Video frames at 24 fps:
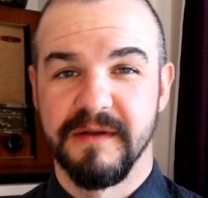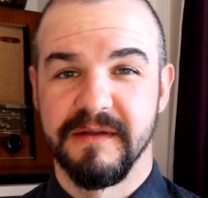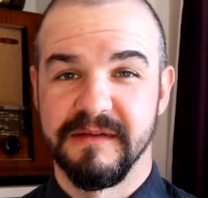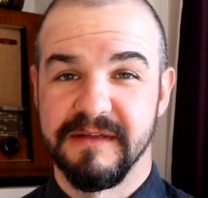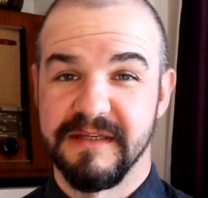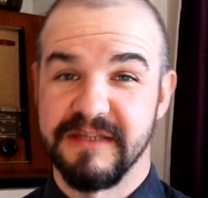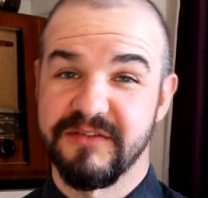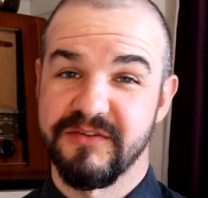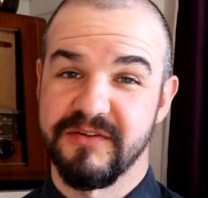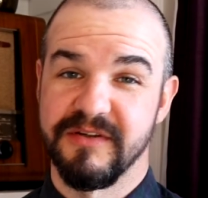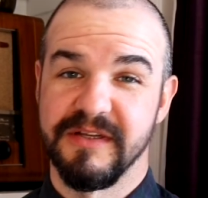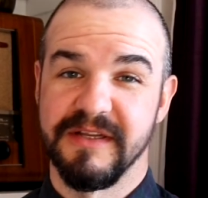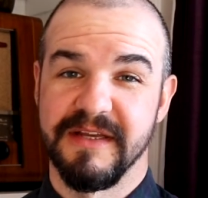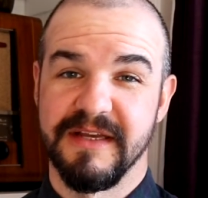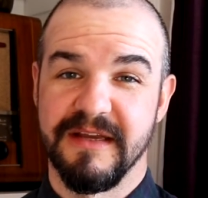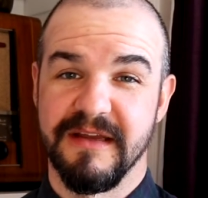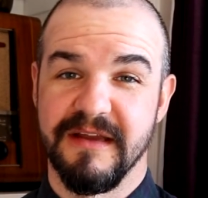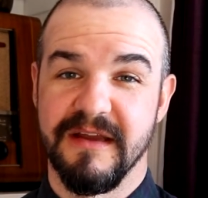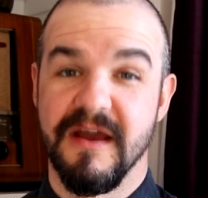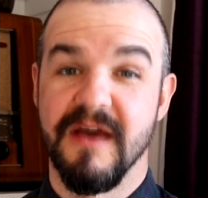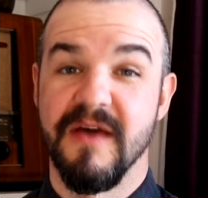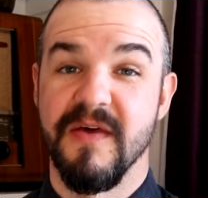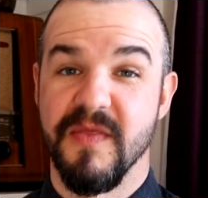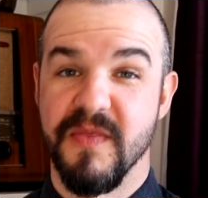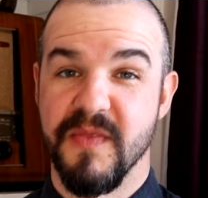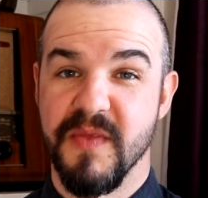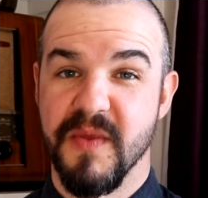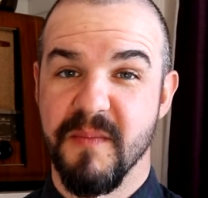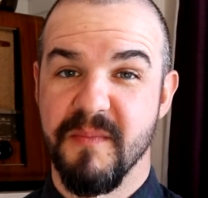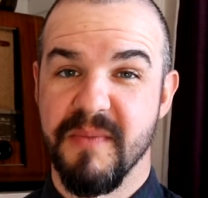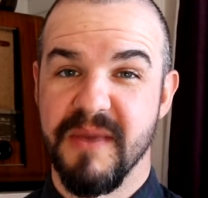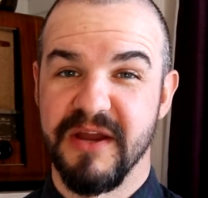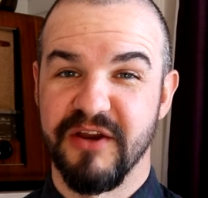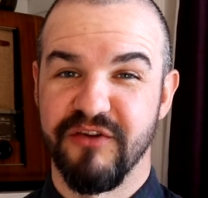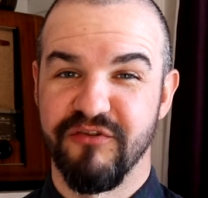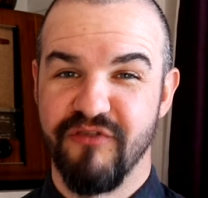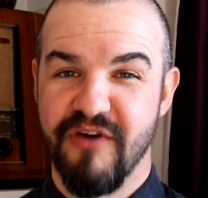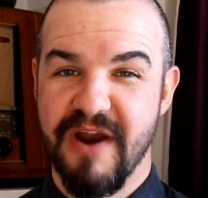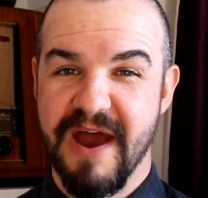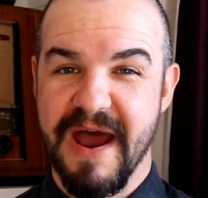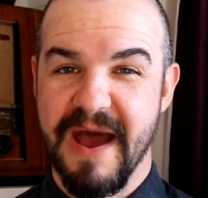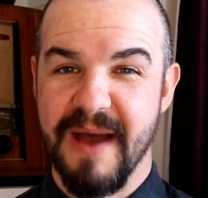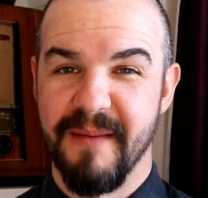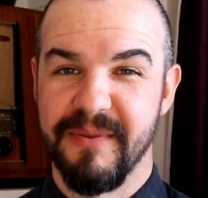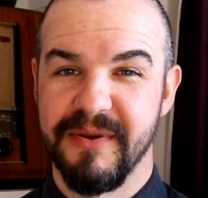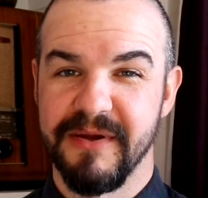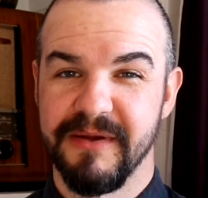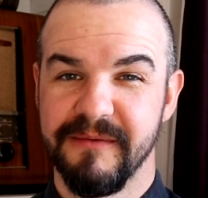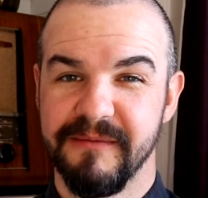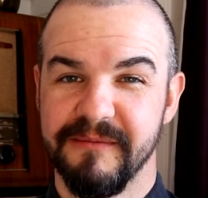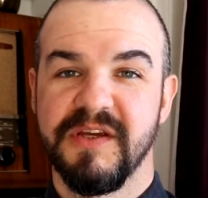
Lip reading: literally the big wrap,